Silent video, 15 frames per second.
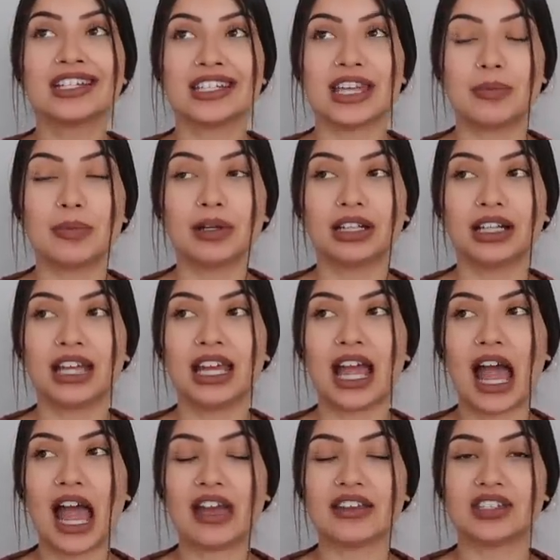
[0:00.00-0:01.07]
Typically,
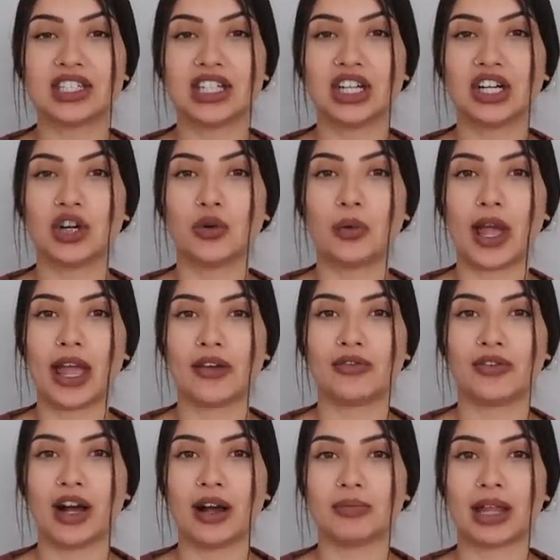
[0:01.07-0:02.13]
I steer
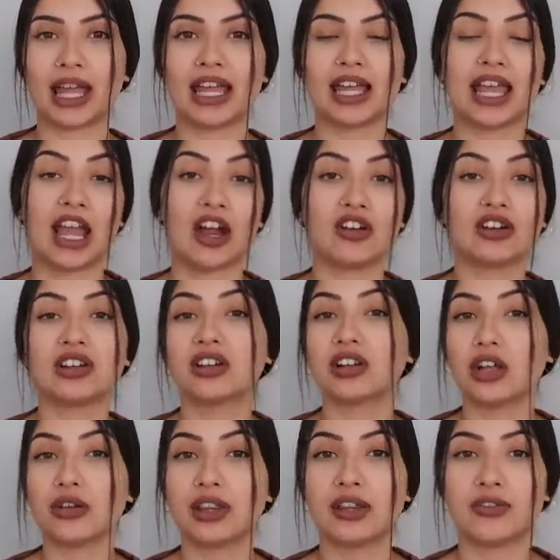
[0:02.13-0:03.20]
away from like character
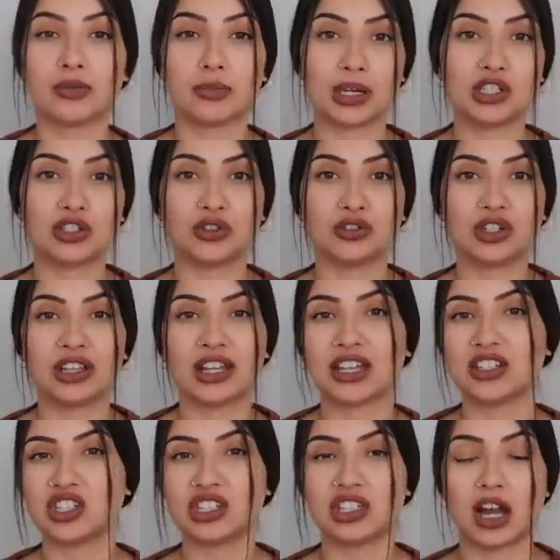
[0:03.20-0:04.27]
clothing for my children.
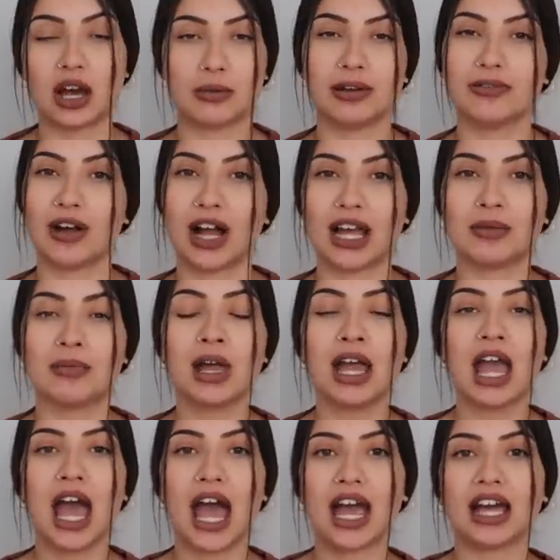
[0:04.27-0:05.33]
That's just not my vibe.
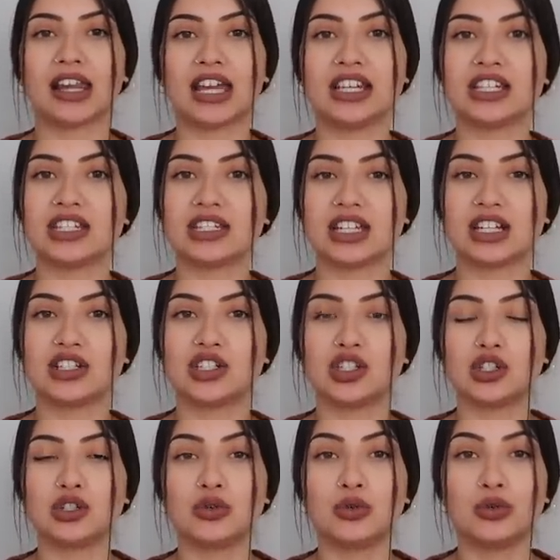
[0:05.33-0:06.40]
I like to stick
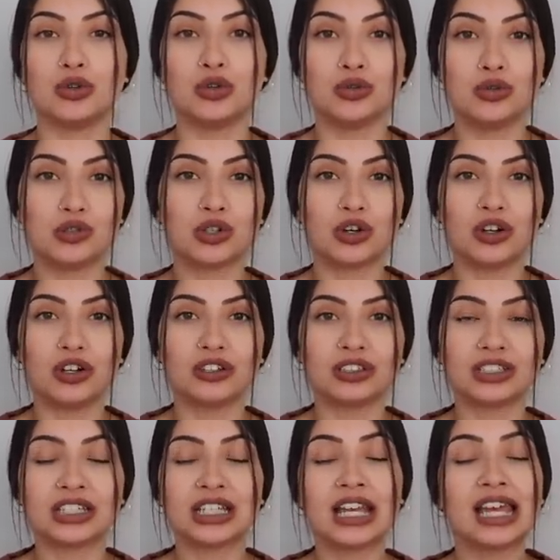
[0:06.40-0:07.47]
to
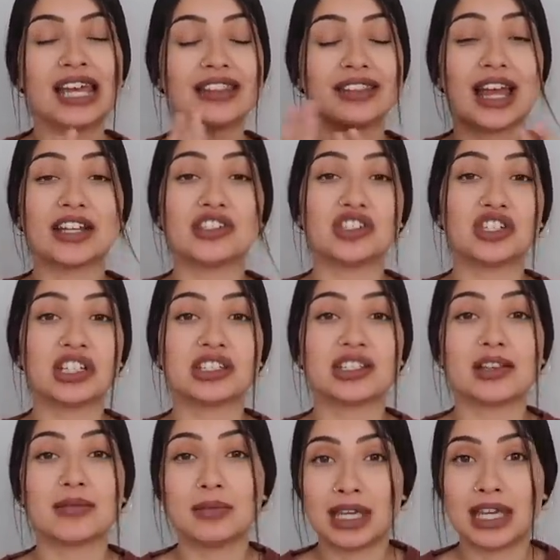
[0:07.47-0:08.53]
neutrals. That's
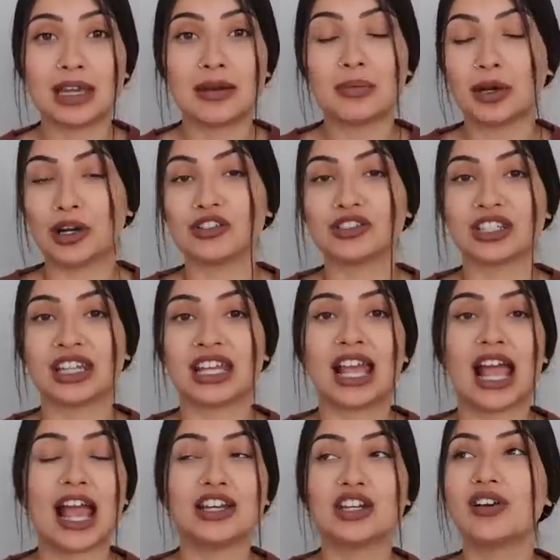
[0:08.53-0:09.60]
just me
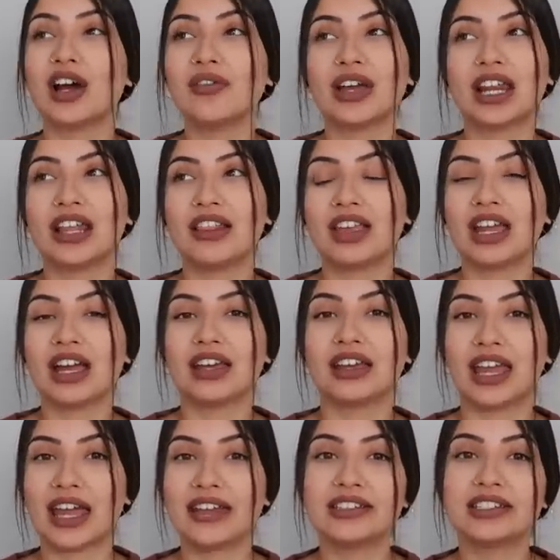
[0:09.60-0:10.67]
personally. I don't have anything
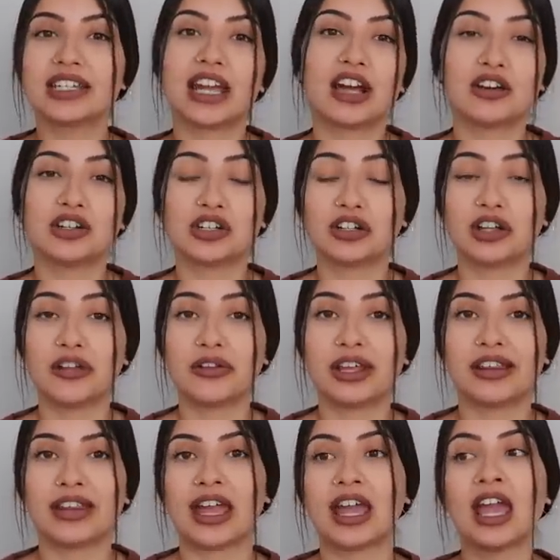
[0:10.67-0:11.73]
against character
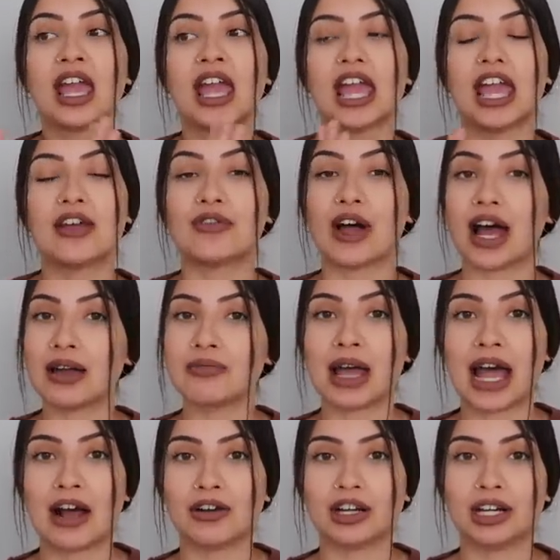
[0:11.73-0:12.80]
clothing. Like if I'm
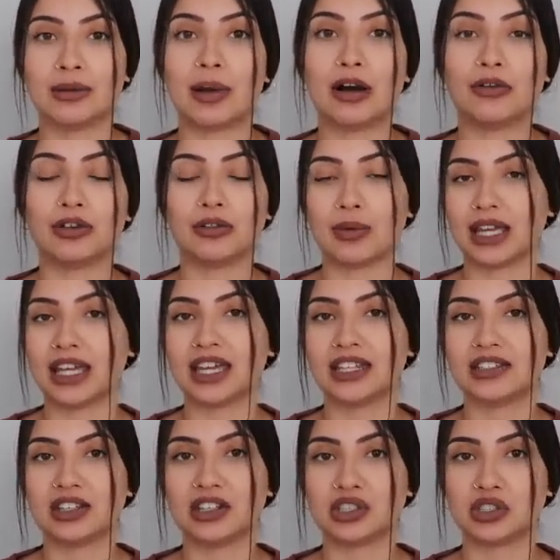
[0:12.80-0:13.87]
out and about with my
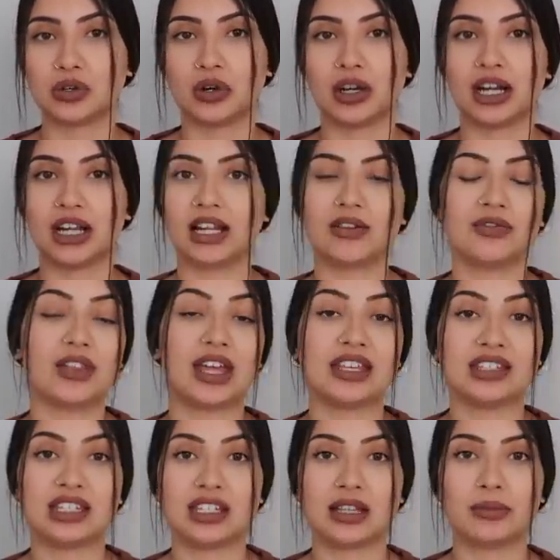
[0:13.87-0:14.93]
kids in the store and if they
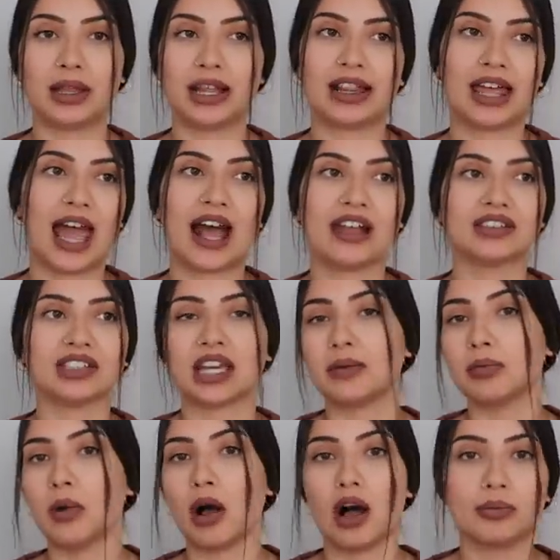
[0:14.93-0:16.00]
see something that has
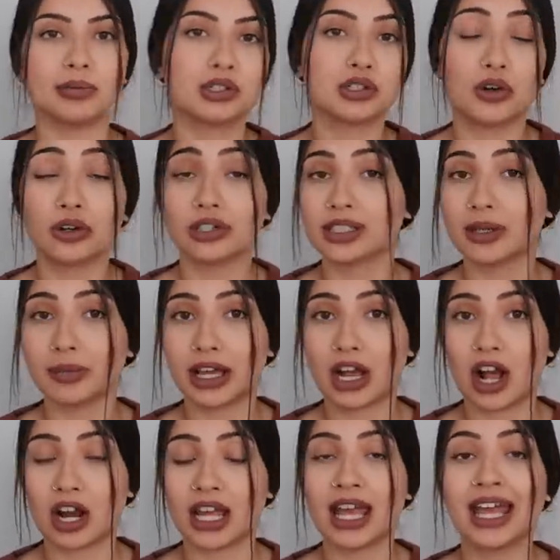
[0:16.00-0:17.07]
like Paw Patrol or something
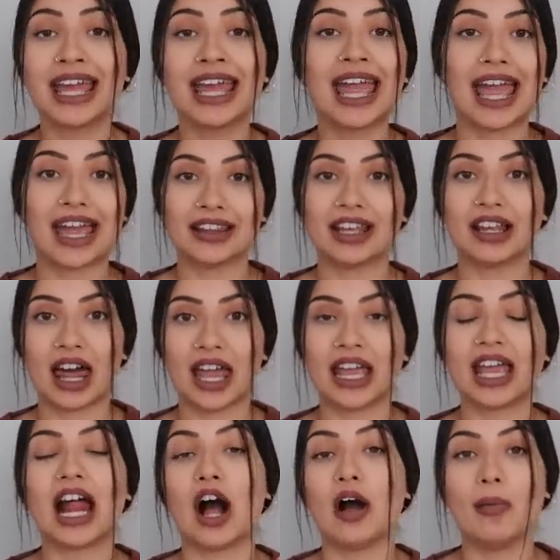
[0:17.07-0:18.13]
on it and they
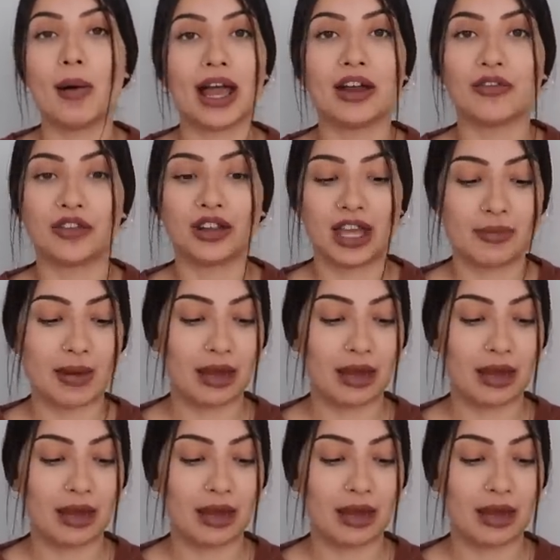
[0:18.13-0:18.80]
like it, I'll buy it for them.